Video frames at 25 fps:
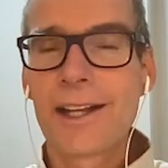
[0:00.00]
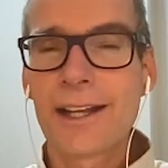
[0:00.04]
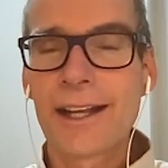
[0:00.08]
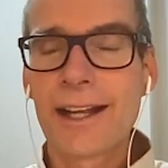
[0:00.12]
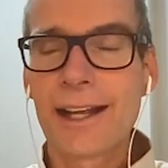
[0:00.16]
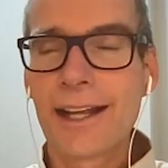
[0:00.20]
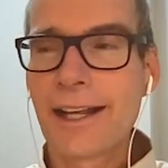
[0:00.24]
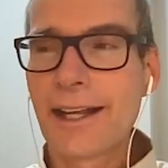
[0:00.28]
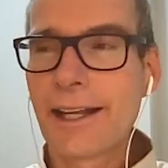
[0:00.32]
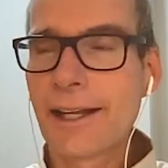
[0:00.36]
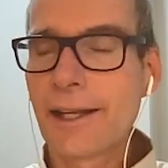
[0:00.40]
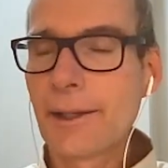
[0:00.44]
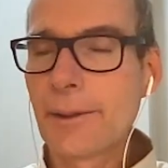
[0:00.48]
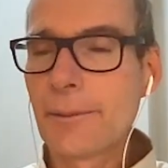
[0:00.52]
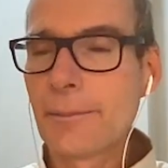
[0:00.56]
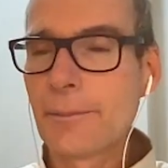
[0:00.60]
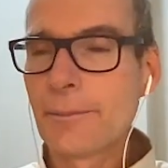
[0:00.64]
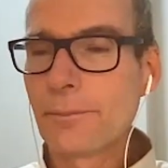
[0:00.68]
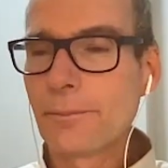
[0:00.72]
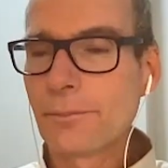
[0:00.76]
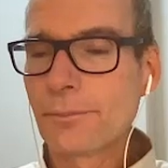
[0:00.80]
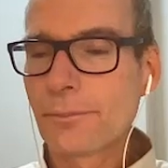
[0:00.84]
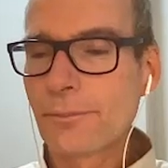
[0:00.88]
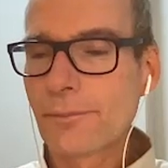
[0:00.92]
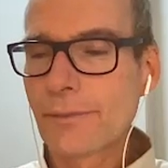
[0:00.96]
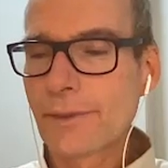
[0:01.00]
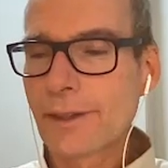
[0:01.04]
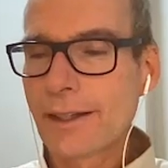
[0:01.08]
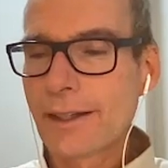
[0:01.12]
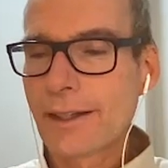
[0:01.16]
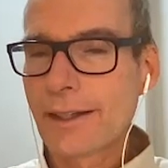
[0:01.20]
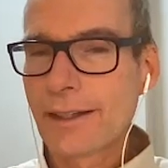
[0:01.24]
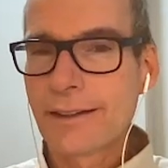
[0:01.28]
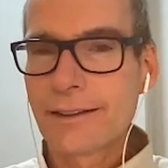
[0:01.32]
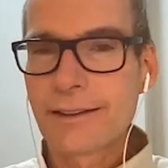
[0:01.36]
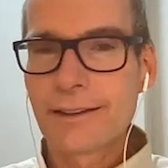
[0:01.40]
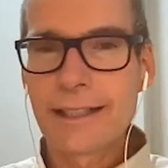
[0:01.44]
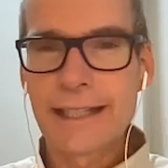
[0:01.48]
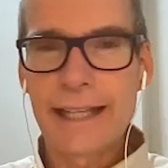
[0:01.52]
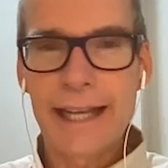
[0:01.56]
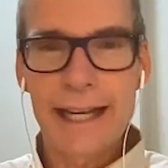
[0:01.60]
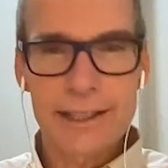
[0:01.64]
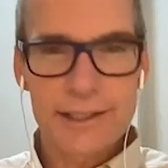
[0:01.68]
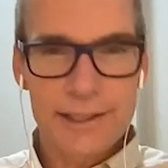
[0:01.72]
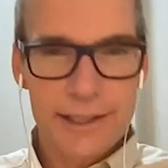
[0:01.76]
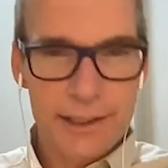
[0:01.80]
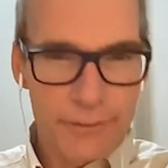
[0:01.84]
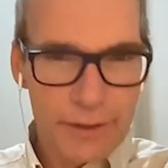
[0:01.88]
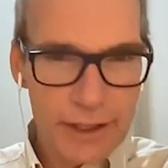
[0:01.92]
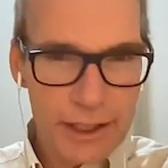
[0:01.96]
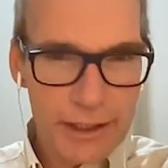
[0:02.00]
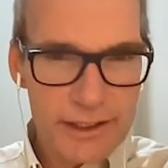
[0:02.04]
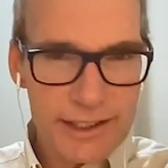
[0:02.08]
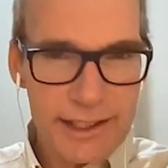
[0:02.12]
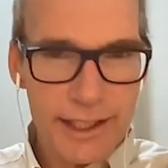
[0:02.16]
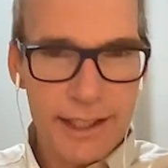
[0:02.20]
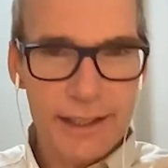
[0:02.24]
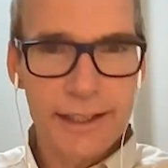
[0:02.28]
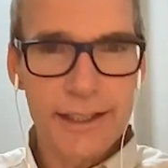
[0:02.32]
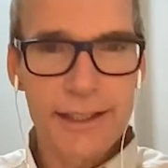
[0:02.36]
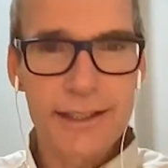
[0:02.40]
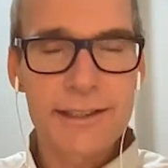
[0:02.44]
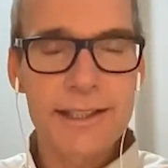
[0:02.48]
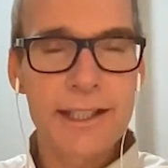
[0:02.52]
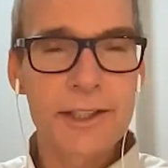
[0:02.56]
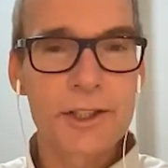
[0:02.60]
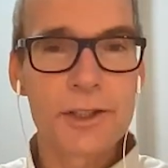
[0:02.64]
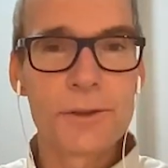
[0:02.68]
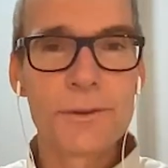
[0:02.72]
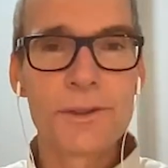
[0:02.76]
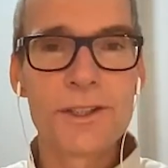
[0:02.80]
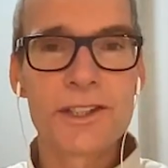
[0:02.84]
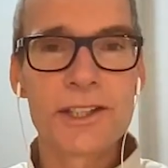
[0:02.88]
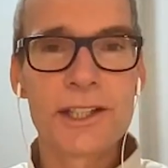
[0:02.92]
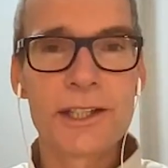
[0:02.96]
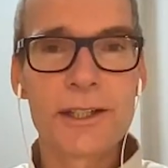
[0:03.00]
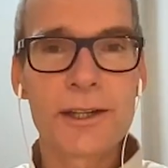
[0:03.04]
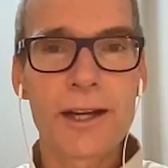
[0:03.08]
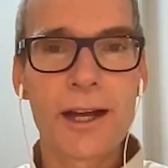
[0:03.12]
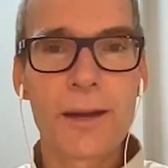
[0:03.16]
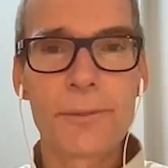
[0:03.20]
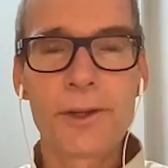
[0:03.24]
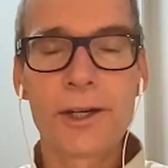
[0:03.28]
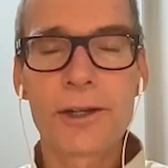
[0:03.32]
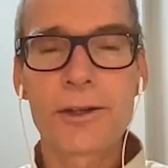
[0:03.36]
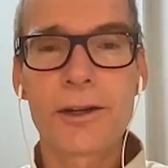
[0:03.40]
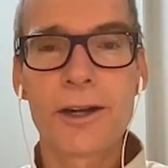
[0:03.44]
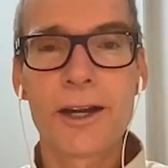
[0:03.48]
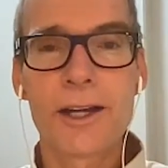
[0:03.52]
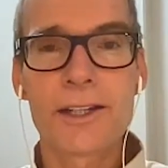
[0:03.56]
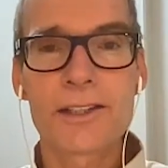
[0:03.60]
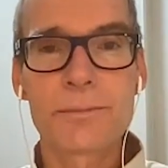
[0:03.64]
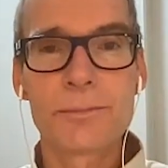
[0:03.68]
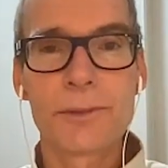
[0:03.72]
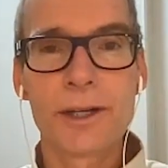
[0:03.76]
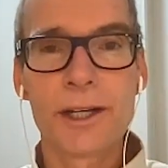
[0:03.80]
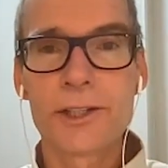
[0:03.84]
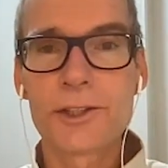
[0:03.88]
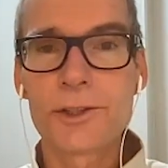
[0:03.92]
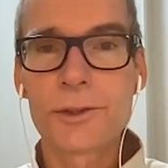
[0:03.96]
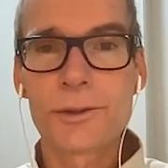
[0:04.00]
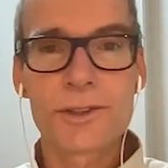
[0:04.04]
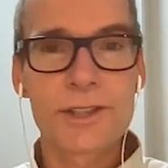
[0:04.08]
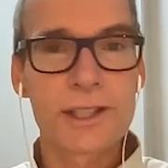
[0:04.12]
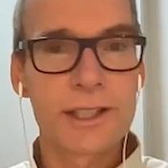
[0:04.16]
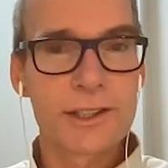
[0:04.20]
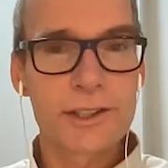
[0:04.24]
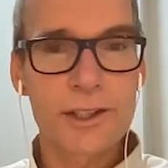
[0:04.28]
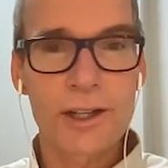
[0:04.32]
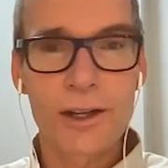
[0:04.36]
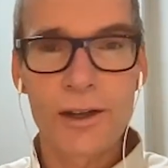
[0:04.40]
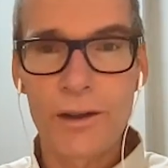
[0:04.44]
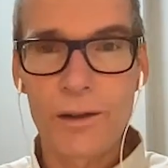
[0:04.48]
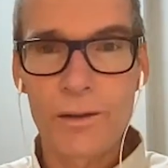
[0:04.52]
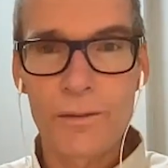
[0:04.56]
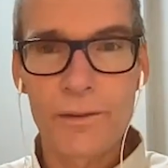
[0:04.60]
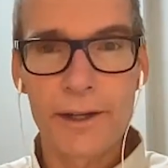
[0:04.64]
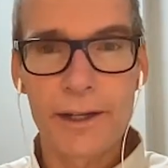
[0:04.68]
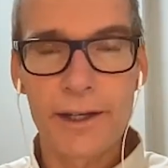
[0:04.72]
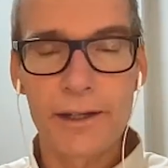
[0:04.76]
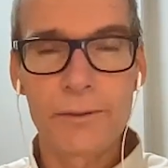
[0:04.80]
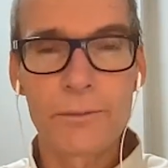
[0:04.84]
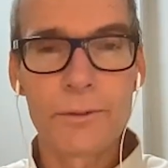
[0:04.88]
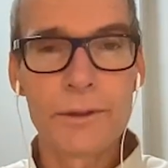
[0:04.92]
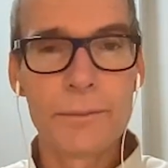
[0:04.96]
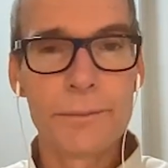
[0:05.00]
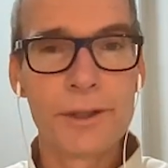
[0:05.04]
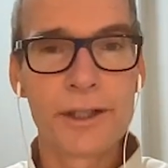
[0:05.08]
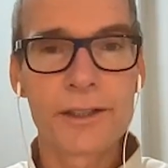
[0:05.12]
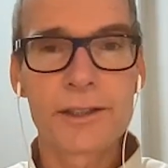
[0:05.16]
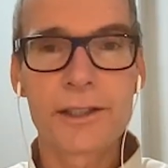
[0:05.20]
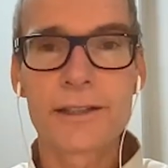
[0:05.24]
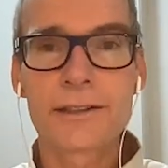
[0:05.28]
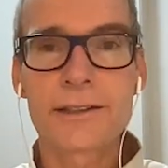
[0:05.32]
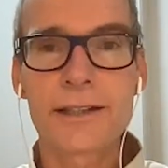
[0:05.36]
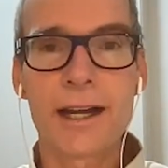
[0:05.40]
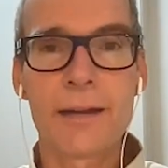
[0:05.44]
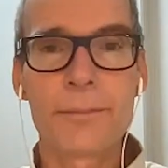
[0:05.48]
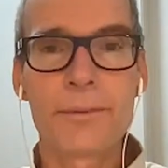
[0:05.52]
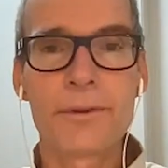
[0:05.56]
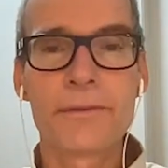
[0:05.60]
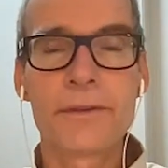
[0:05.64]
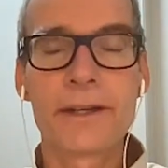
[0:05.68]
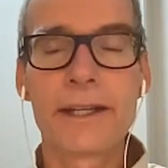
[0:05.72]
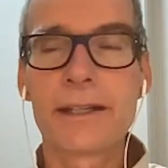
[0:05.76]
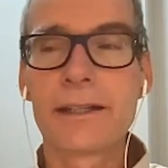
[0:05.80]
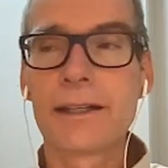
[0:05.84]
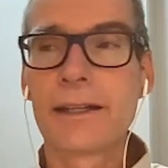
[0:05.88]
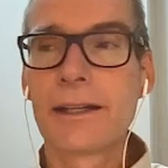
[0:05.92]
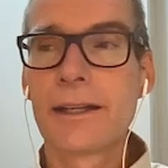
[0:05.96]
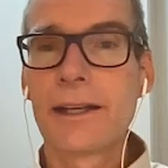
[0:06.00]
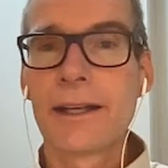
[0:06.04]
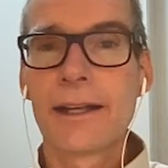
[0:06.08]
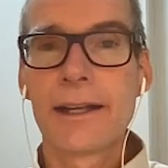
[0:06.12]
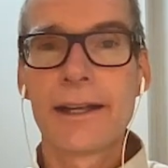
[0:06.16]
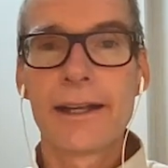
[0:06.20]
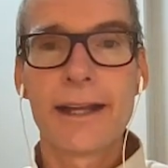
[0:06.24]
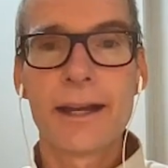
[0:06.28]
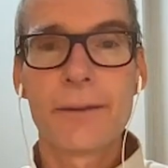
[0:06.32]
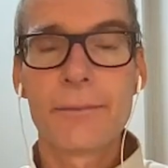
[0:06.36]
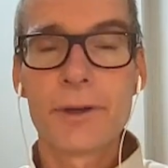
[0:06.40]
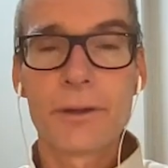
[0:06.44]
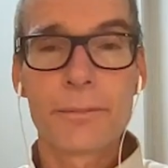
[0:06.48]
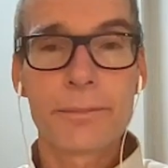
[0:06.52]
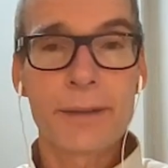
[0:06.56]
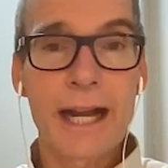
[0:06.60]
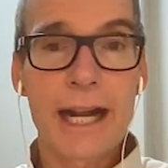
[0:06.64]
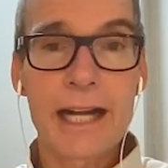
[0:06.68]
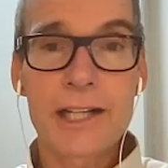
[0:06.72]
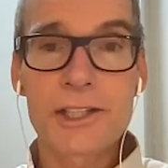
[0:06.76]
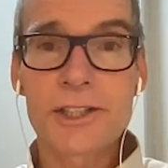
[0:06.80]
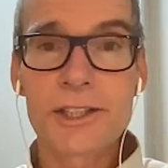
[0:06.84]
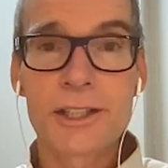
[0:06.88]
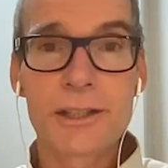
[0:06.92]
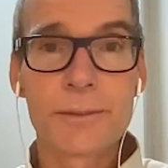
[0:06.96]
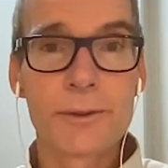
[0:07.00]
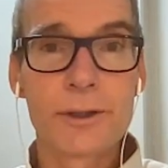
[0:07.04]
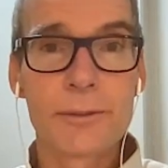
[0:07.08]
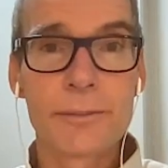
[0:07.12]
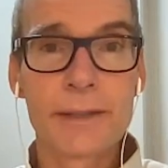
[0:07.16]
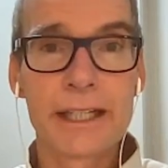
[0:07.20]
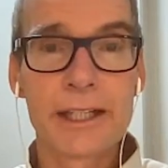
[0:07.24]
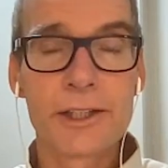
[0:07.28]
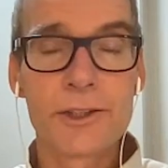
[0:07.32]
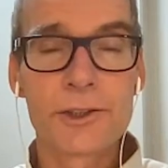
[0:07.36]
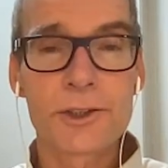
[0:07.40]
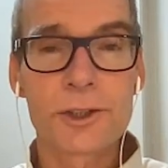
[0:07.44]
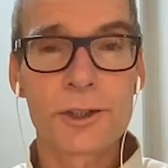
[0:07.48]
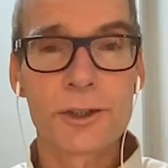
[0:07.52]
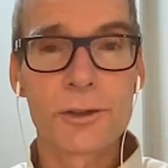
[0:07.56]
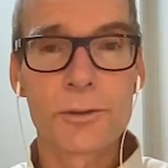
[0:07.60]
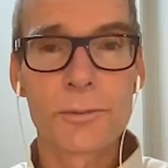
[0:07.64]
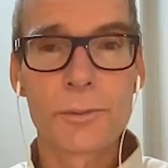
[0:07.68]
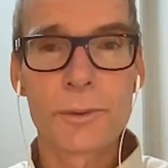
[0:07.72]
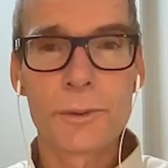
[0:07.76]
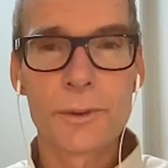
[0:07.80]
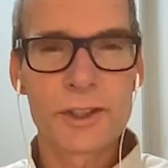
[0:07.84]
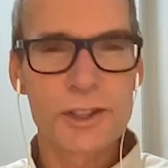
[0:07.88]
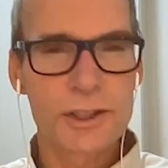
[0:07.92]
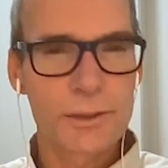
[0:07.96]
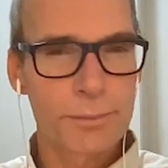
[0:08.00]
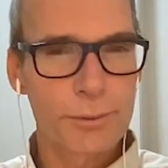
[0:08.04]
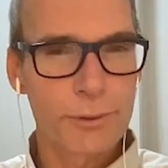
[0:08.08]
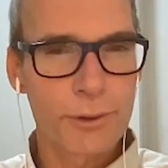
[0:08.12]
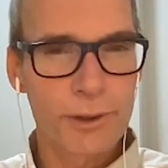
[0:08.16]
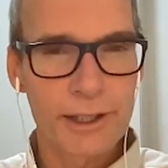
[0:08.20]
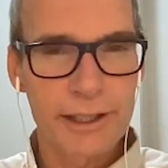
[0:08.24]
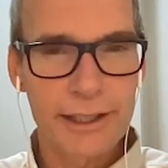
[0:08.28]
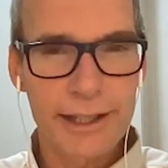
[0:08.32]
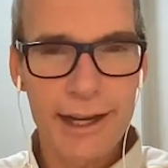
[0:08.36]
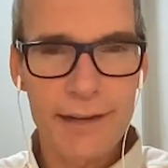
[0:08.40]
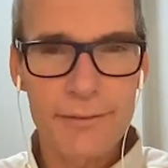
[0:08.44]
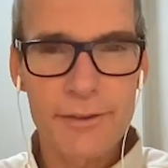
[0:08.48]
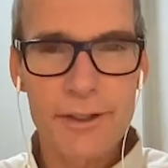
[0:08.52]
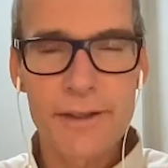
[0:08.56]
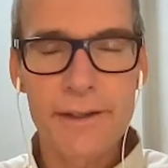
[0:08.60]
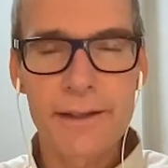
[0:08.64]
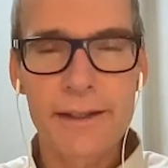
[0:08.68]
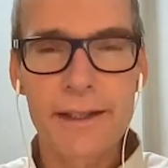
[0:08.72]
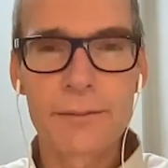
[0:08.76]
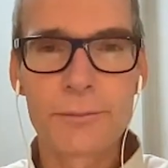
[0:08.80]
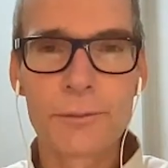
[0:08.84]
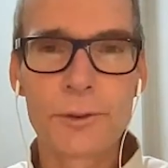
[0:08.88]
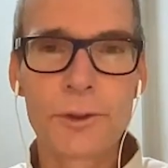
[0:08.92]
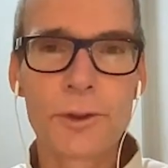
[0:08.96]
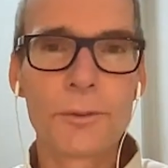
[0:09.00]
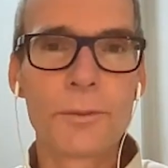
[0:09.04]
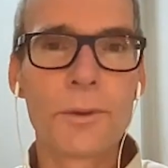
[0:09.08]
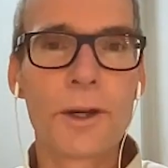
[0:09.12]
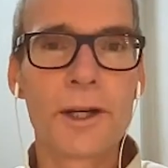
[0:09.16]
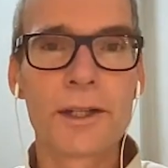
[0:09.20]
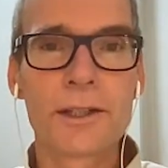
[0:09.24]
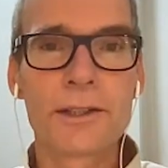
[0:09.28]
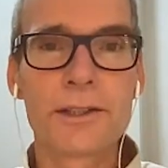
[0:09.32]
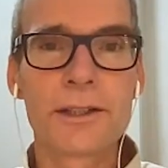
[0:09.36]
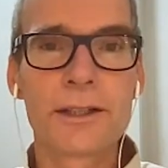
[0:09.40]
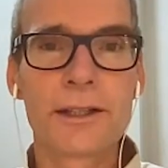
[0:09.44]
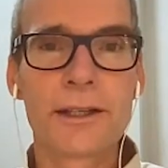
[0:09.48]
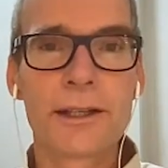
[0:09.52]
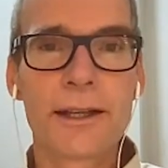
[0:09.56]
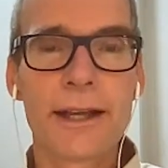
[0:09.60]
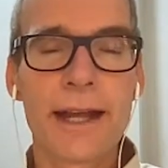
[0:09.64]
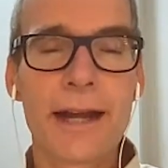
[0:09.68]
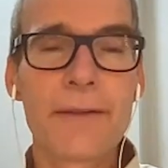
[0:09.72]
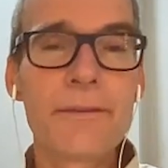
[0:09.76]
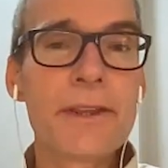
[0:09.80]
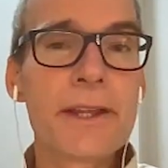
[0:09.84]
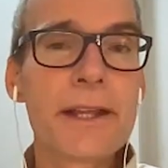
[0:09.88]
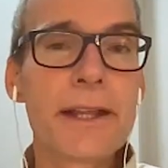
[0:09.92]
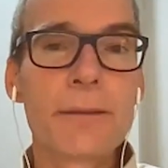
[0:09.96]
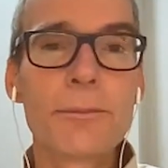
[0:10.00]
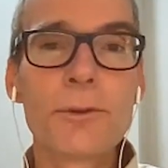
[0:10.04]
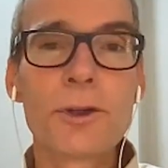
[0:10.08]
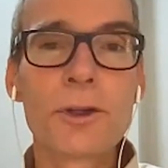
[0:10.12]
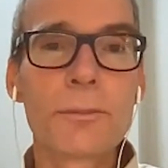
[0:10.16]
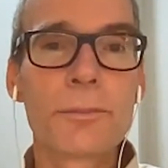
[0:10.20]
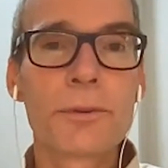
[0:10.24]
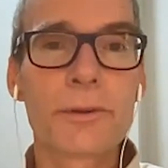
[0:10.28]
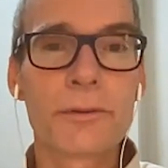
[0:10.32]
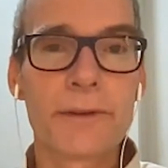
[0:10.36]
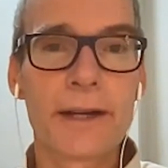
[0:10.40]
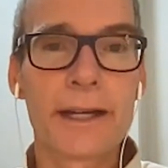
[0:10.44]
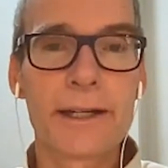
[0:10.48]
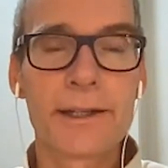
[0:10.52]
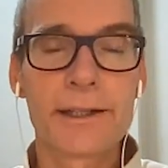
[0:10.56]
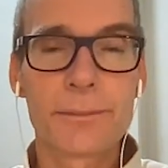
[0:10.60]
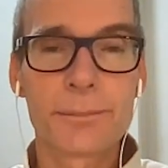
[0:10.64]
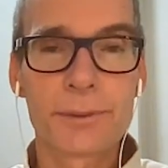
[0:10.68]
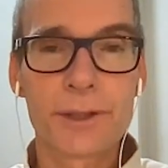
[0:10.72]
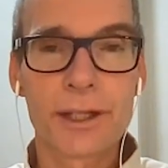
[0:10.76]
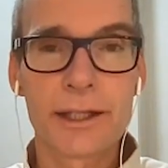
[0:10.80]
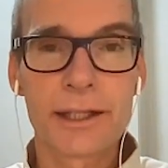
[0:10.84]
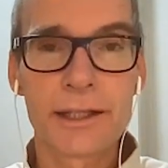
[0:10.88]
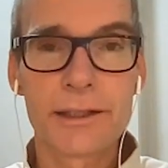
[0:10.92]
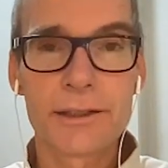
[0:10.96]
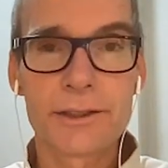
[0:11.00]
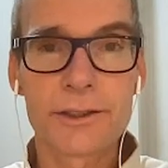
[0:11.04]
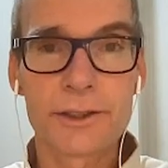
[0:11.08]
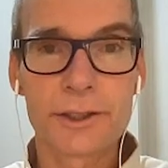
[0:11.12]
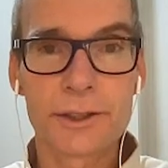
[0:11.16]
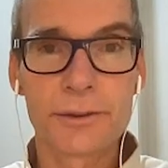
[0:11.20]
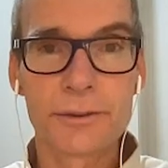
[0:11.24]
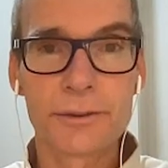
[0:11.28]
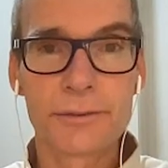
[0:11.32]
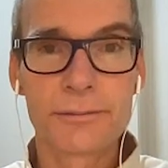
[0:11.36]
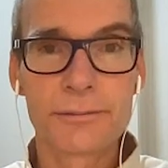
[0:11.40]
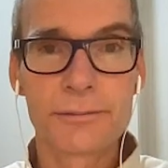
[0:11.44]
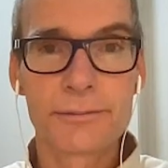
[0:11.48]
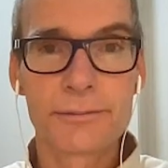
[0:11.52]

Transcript: um, the activity settings that you would see common across modules, it's all there. We built on top of it, and we were passionate about making sure we supported everything that Moodle wanted, everything that Moodle provided a plugin to do.